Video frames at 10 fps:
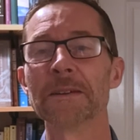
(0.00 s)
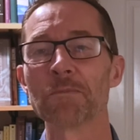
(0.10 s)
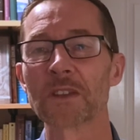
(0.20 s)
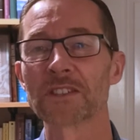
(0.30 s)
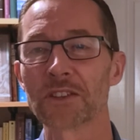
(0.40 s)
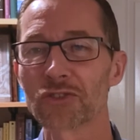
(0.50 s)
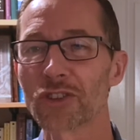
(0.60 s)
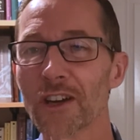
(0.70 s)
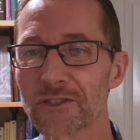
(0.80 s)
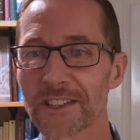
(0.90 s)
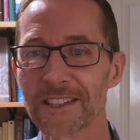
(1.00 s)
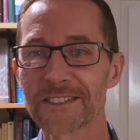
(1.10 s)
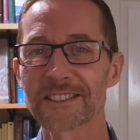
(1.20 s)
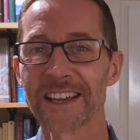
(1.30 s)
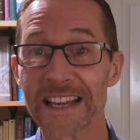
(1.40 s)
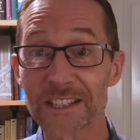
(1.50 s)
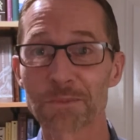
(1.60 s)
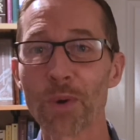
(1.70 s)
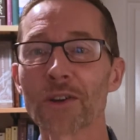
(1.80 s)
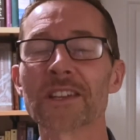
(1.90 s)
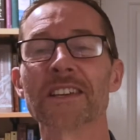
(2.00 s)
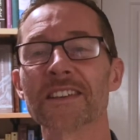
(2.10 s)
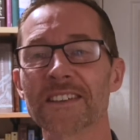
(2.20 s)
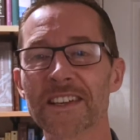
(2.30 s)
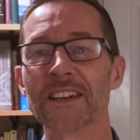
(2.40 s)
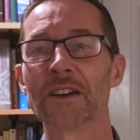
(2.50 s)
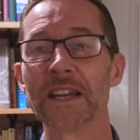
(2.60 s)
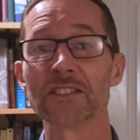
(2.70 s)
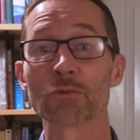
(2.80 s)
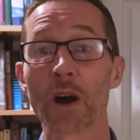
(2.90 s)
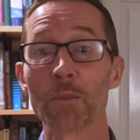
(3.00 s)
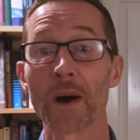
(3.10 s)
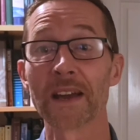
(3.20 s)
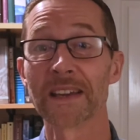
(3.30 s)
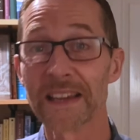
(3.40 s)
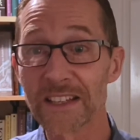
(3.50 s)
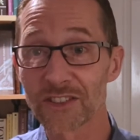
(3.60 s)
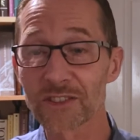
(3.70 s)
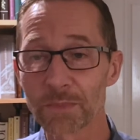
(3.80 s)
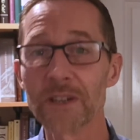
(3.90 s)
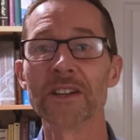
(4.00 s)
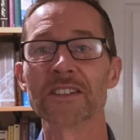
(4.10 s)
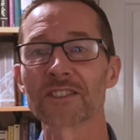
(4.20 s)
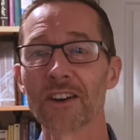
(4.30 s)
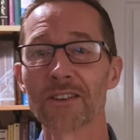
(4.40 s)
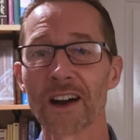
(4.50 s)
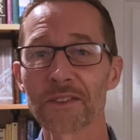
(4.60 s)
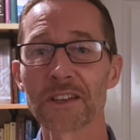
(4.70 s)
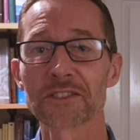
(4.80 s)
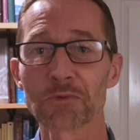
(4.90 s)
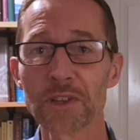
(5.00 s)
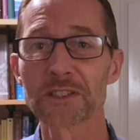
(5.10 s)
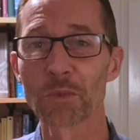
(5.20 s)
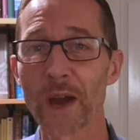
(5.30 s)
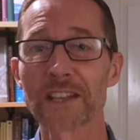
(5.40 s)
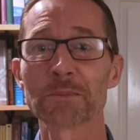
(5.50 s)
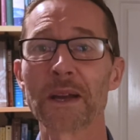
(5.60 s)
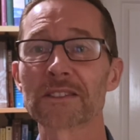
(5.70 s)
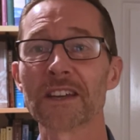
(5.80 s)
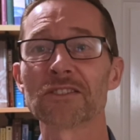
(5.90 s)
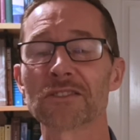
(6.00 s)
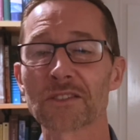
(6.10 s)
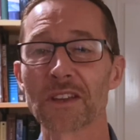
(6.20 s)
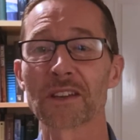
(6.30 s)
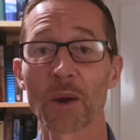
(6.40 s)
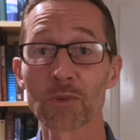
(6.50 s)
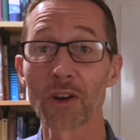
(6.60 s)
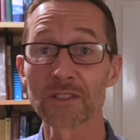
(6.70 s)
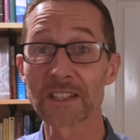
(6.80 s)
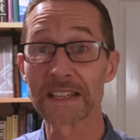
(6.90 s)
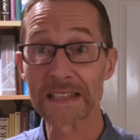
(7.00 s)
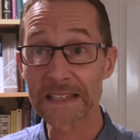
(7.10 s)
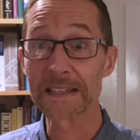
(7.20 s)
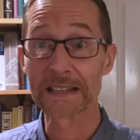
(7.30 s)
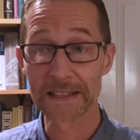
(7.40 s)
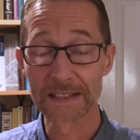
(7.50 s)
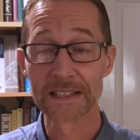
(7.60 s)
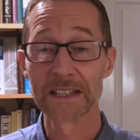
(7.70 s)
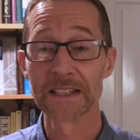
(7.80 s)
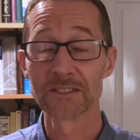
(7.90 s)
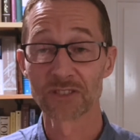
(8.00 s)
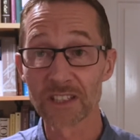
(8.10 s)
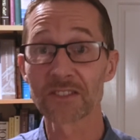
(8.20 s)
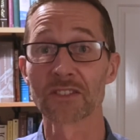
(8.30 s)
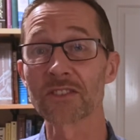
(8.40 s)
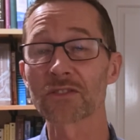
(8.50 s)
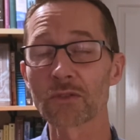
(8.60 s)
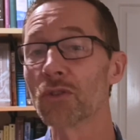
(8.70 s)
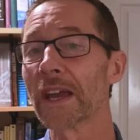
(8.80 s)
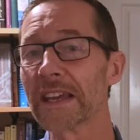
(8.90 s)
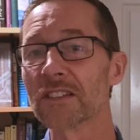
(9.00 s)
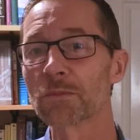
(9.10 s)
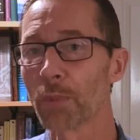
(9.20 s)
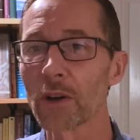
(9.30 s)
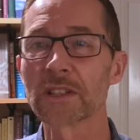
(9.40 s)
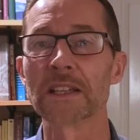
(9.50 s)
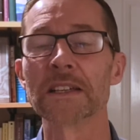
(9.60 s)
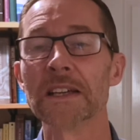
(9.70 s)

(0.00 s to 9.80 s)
See, the church is his body, indwelt by his Spirit. So I think it's a reasonable expectation to think, I'm going to hear Jesus through his body.